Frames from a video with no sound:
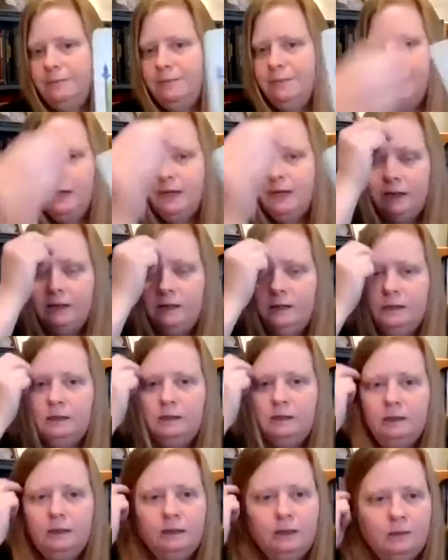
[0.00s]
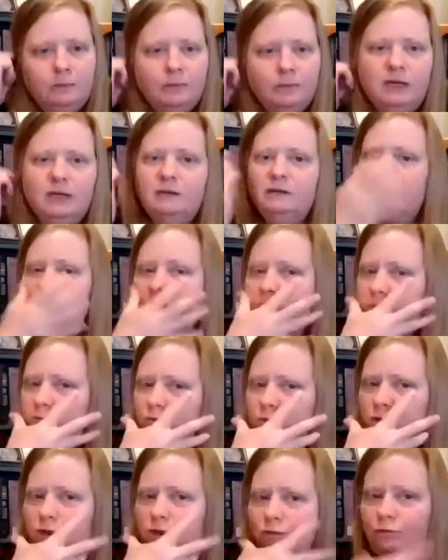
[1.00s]
man, and
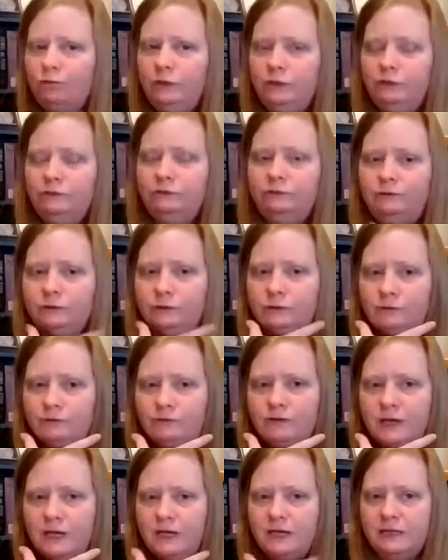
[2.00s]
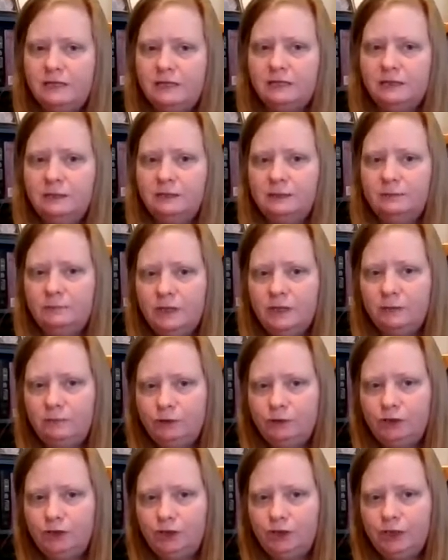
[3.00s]
with a real full face and a
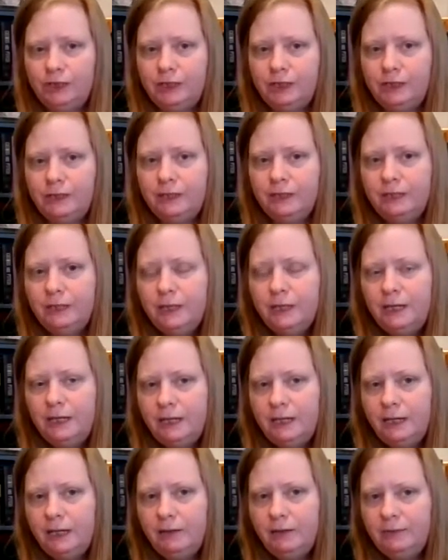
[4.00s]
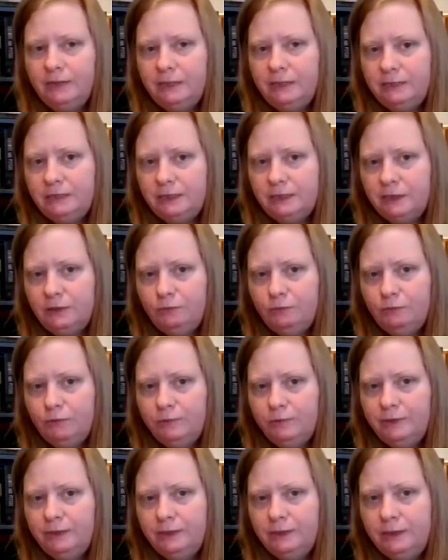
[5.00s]
double chin. And he's got a
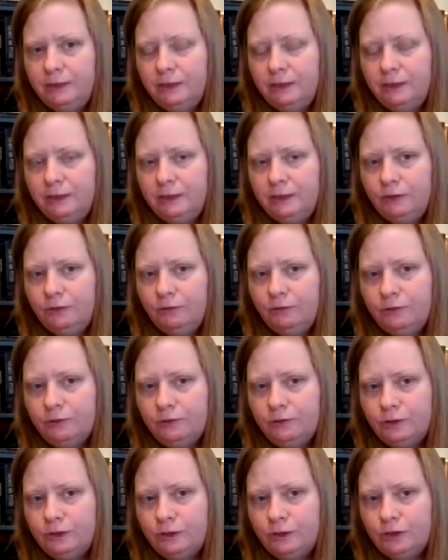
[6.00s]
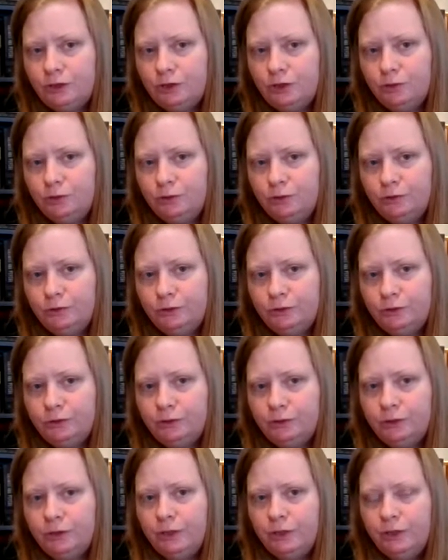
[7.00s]
woman over his shoulder.